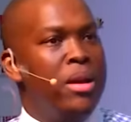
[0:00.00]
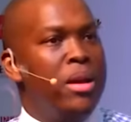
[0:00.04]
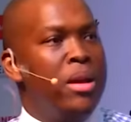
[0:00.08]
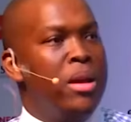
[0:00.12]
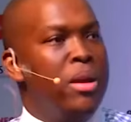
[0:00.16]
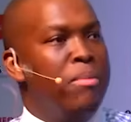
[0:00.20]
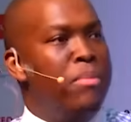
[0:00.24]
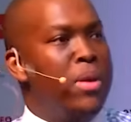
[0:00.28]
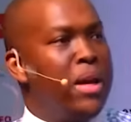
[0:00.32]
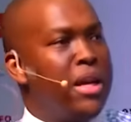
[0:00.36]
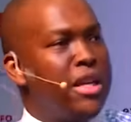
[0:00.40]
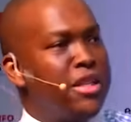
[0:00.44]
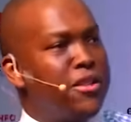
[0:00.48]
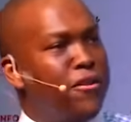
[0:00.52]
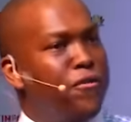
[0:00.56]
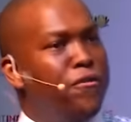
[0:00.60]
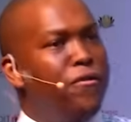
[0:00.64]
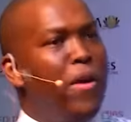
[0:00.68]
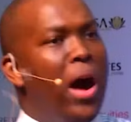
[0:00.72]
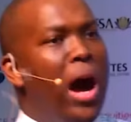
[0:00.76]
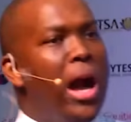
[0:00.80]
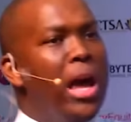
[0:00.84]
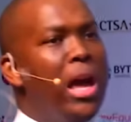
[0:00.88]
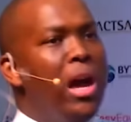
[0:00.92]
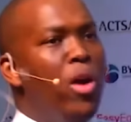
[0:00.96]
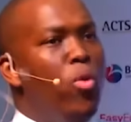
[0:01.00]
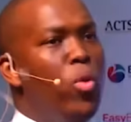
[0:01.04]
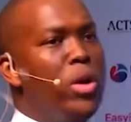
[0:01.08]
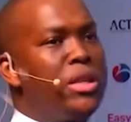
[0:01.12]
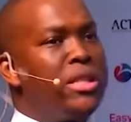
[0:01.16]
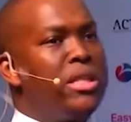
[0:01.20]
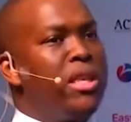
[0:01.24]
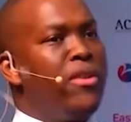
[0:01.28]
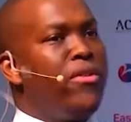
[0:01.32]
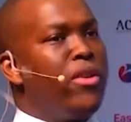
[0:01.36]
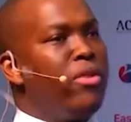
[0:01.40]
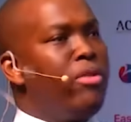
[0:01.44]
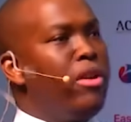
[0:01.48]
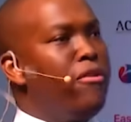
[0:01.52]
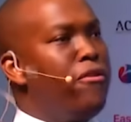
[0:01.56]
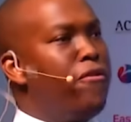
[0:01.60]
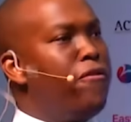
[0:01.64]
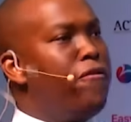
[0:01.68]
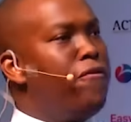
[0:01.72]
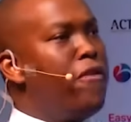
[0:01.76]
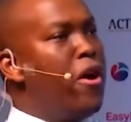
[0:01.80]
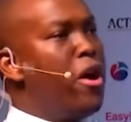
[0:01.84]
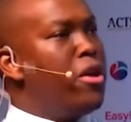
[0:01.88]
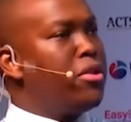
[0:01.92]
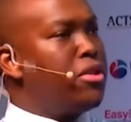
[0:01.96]
Because fire was the very
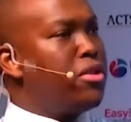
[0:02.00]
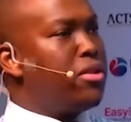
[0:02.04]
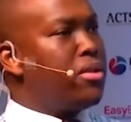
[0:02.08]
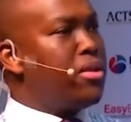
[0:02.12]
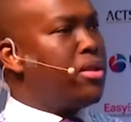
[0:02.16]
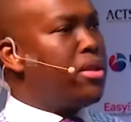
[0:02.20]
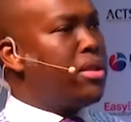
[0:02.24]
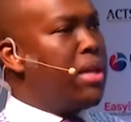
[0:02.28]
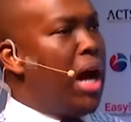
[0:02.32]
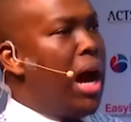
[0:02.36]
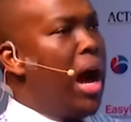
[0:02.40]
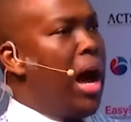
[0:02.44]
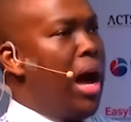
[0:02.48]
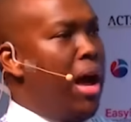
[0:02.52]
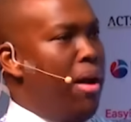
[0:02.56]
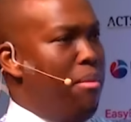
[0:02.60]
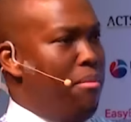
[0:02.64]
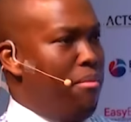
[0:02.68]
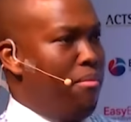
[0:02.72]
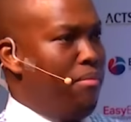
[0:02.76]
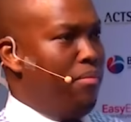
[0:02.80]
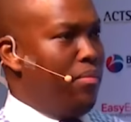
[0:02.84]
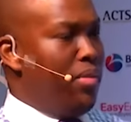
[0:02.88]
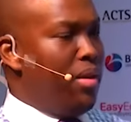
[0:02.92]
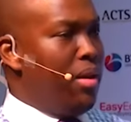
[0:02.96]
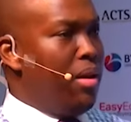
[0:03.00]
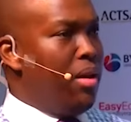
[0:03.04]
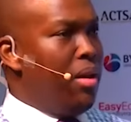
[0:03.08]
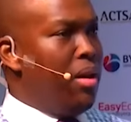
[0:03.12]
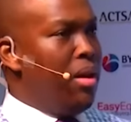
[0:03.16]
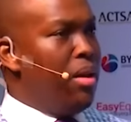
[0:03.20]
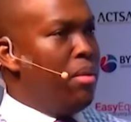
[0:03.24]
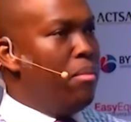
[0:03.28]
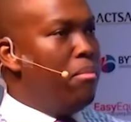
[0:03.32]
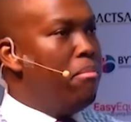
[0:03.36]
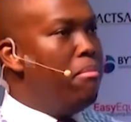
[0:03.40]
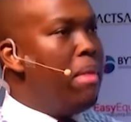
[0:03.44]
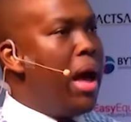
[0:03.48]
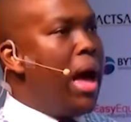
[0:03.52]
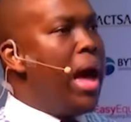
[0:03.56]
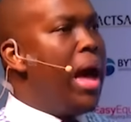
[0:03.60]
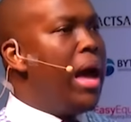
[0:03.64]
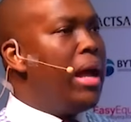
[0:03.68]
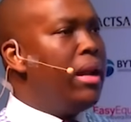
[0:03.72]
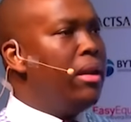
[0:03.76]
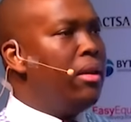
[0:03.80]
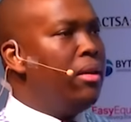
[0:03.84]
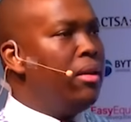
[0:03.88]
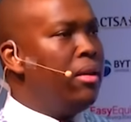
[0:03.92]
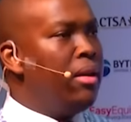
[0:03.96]
first time
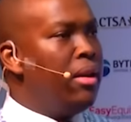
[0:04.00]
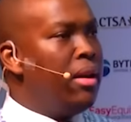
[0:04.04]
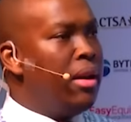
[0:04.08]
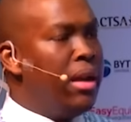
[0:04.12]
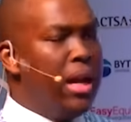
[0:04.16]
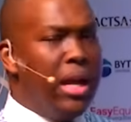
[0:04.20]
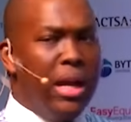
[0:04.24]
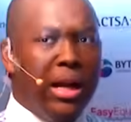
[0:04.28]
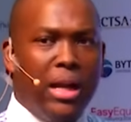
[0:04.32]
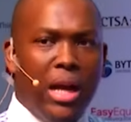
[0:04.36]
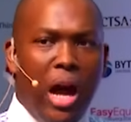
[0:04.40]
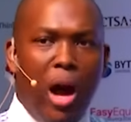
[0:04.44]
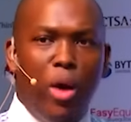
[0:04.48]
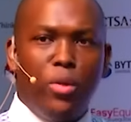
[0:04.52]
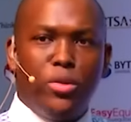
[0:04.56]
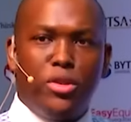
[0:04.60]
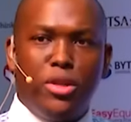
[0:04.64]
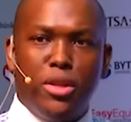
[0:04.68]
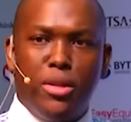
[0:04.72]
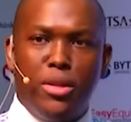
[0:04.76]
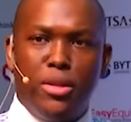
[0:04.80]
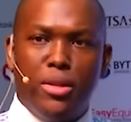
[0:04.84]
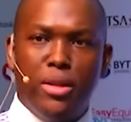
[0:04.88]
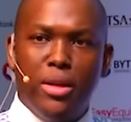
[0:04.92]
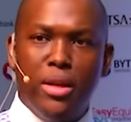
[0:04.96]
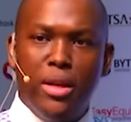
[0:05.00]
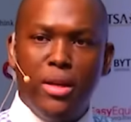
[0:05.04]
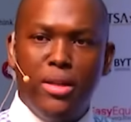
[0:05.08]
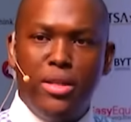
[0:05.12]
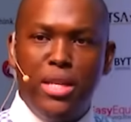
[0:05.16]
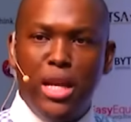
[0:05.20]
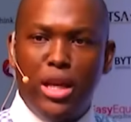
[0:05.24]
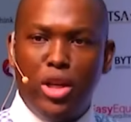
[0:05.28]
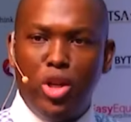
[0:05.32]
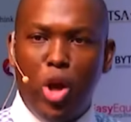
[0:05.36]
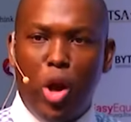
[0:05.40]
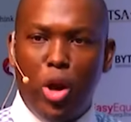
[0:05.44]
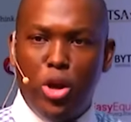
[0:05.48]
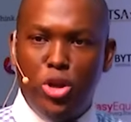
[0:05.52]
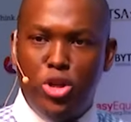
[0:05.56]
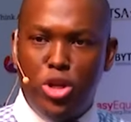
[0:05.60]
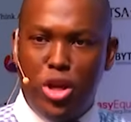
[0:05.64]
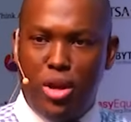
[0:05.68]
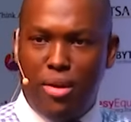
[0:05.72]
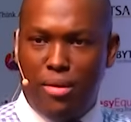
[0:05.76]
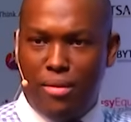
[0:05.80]
man encountered technology.